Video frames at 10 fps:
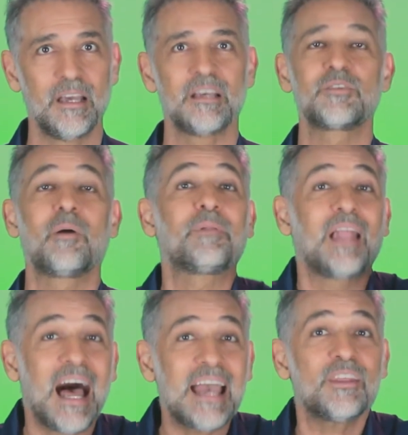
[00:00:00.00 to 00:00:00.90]
So
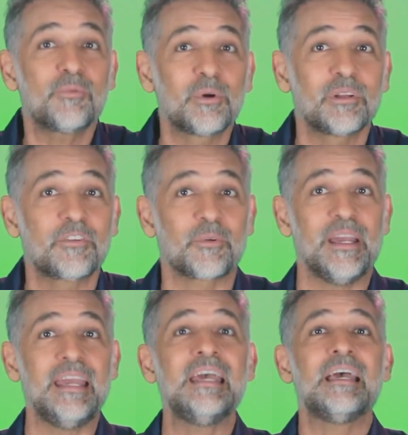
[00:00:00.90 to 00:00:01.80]
applying the rule of
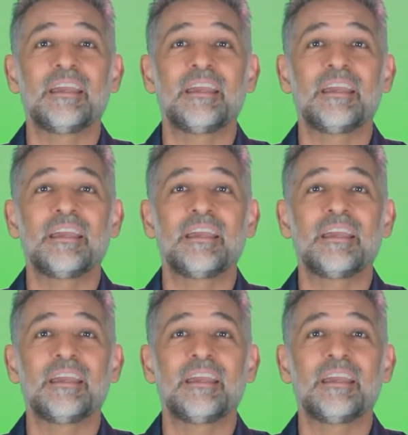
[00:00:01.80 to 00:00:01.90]
three,